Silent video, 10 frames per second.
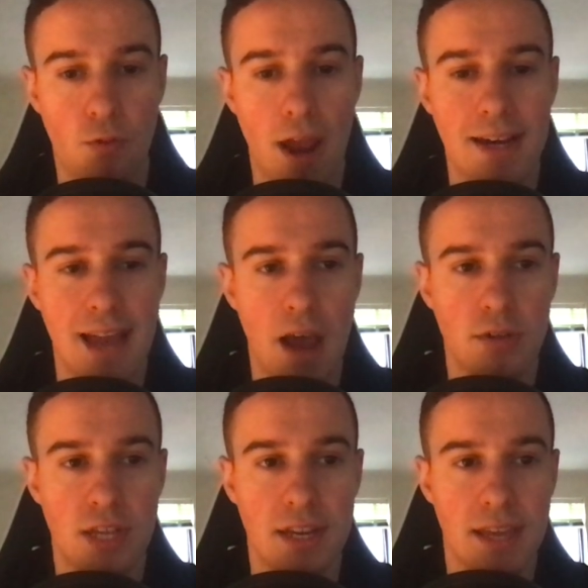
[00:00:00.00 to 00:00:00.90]
right now
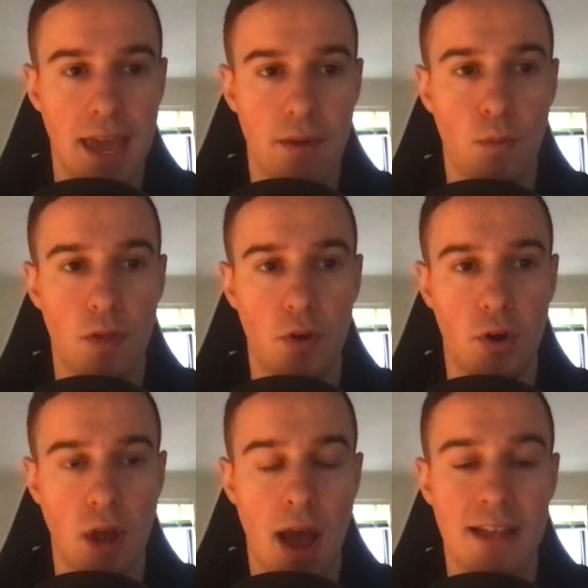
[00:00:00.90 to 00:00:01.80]
to indicate whether
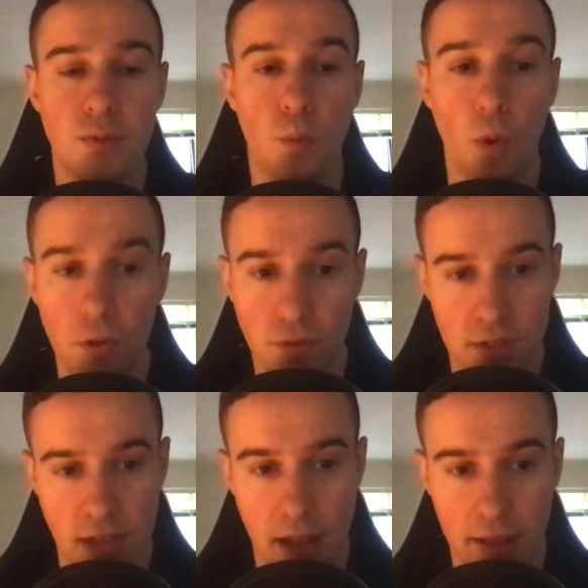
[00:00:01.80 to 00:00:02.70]
or not it's worth to
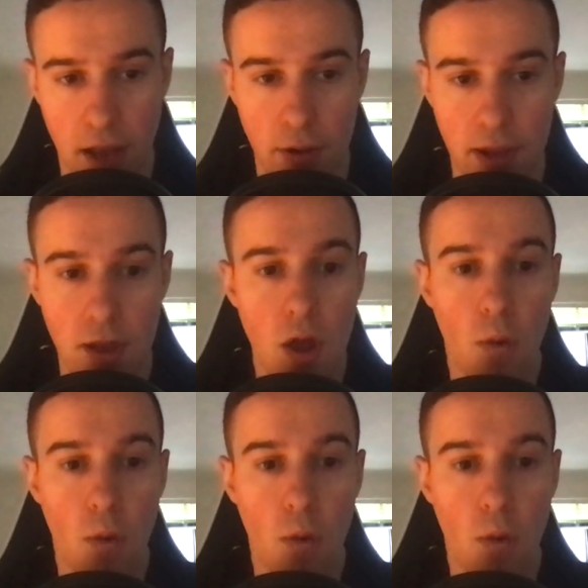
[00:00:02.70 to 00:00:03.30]
sign Clowney.